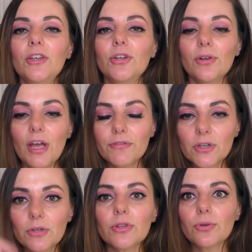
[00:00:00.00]
You don't have to
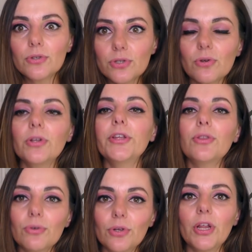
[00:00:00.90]
go through scrolling
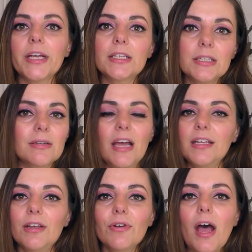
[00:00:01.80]
through like a
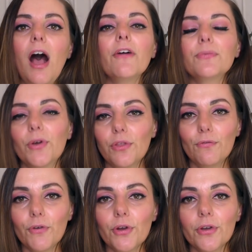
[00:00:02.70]
year and a half worth of
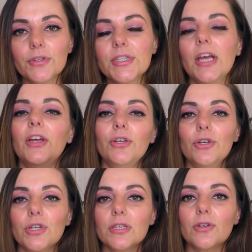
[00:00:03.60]
photos. You
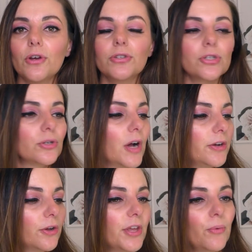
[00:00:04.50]
just go to, I
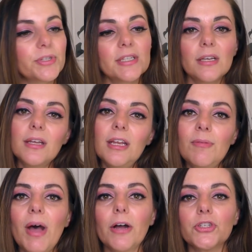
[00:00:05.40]
know that was taken in
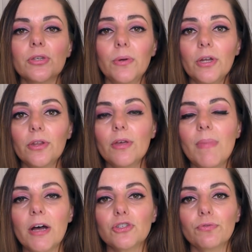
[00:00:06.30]
March, so I go to the
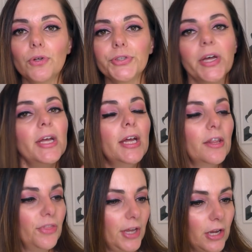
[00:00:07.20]
March folder.
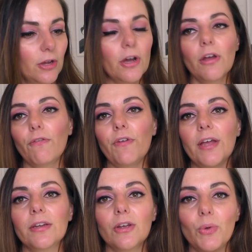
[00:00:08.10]
There you go,
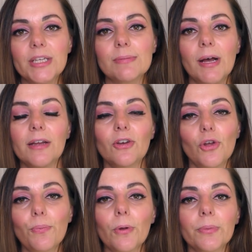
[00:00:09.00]
found it, quick, smart,
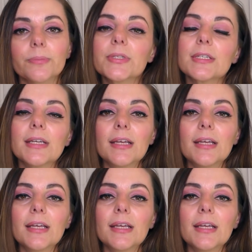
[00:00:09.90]
no problems.